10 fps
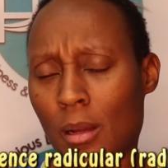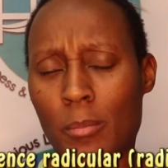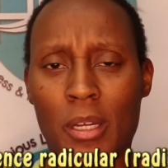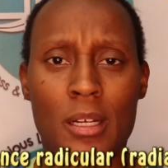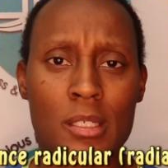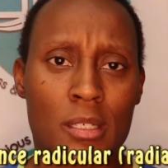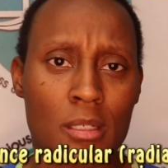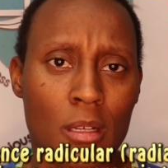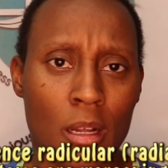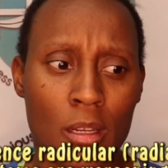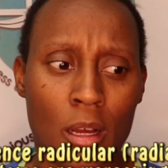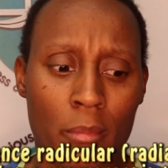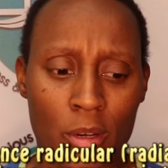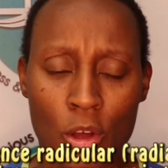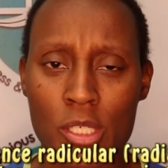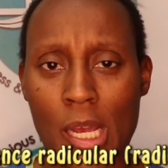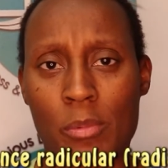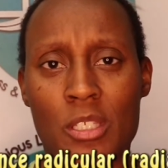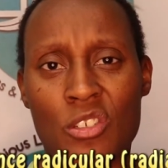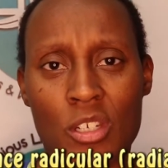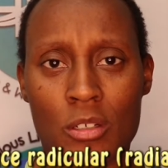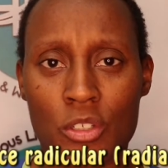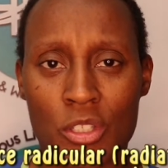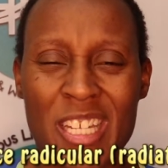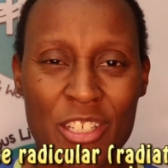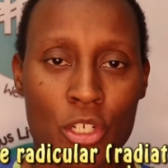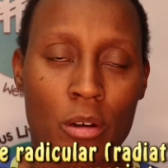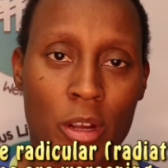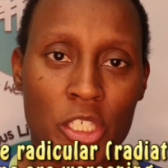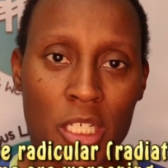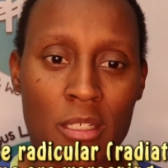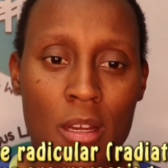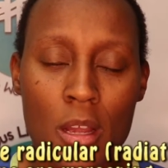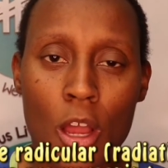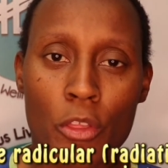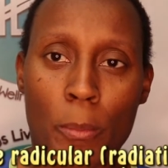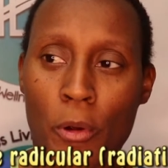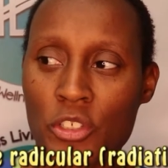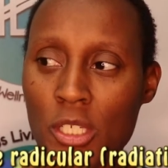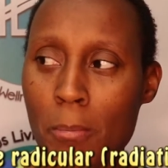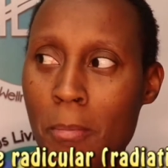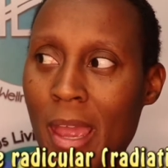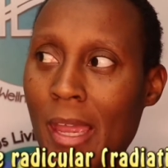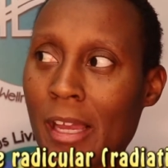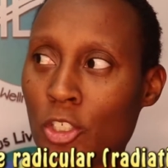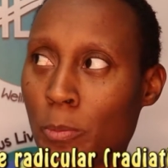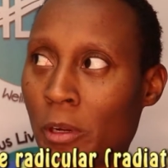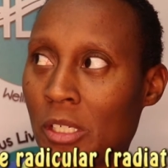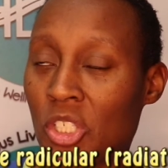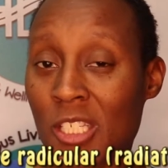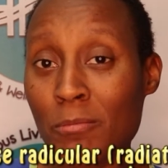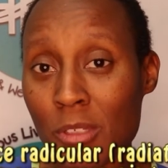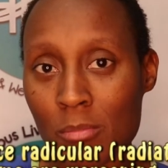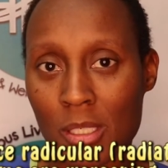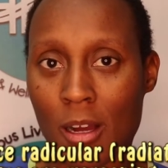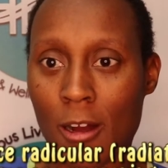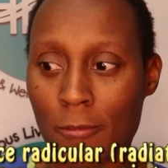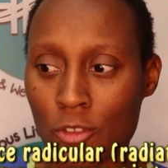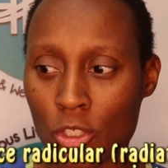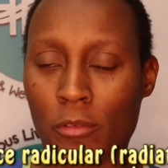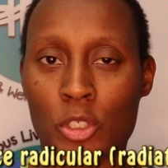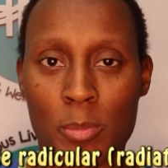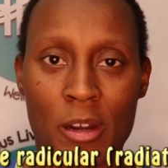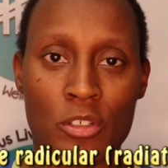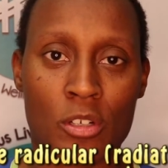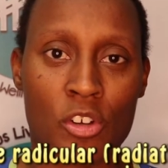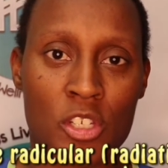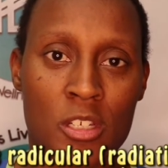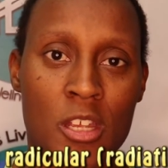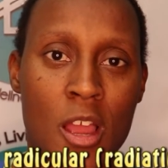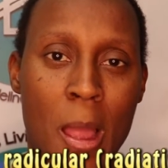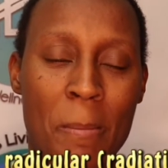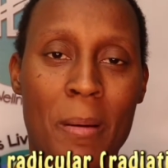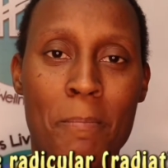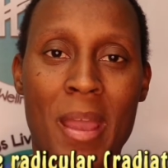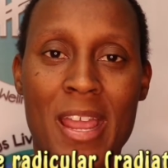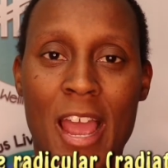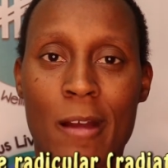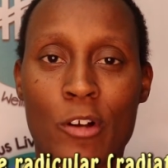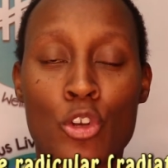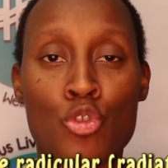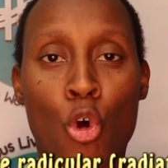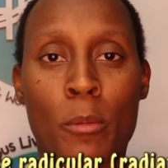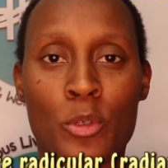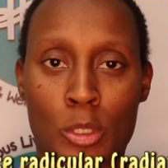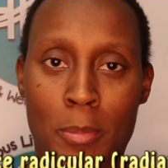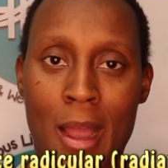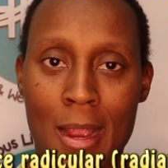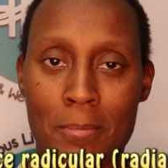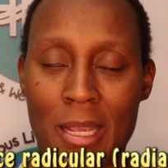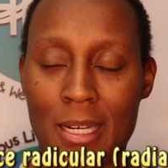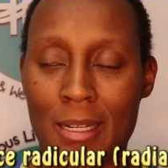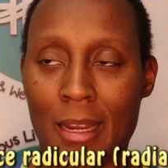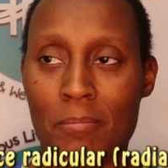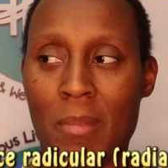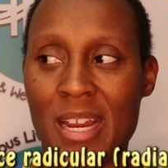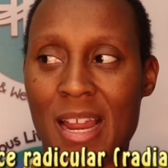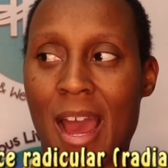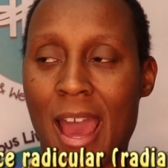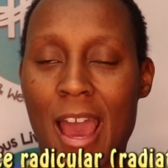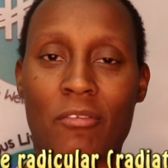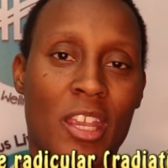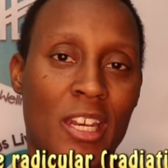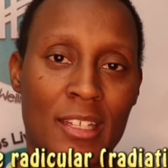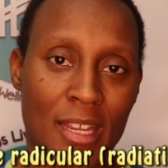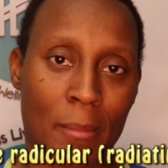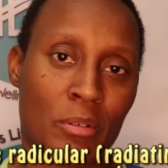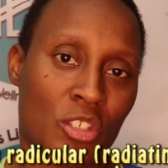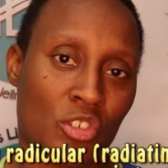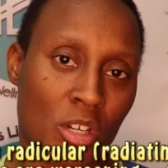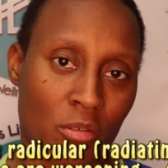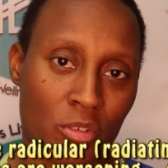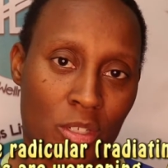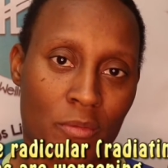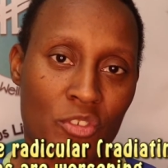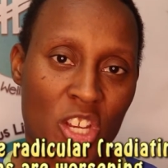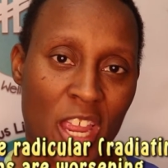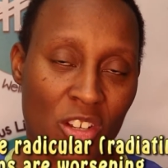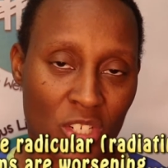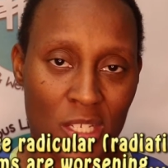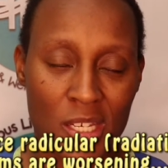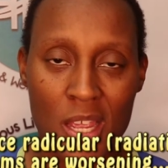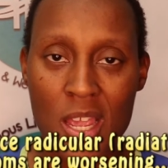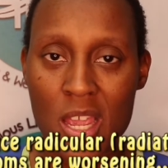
because it's alongside with this degeneration, the person may experience symptoms of cervical spinal stenosis, but may have a normal spine, meaning they may not have any type of degenerative changes